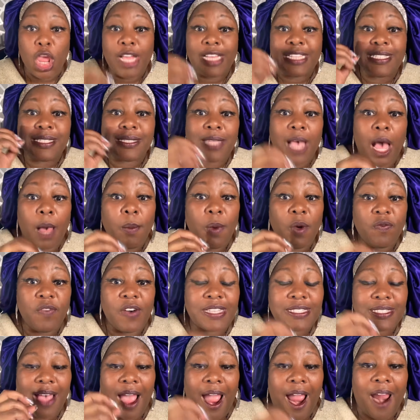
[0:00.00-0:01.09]
Some of
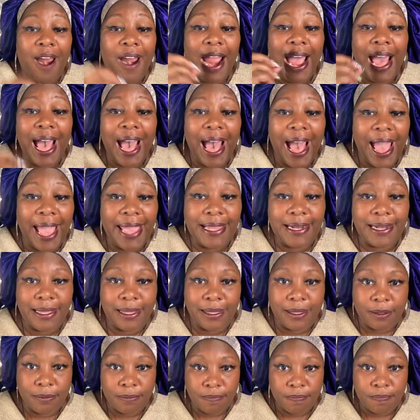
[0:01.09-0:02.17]
us are
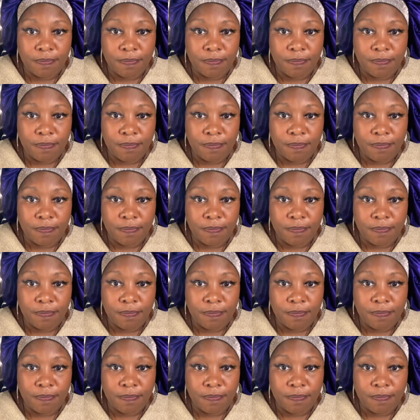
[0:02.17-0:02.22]
hiding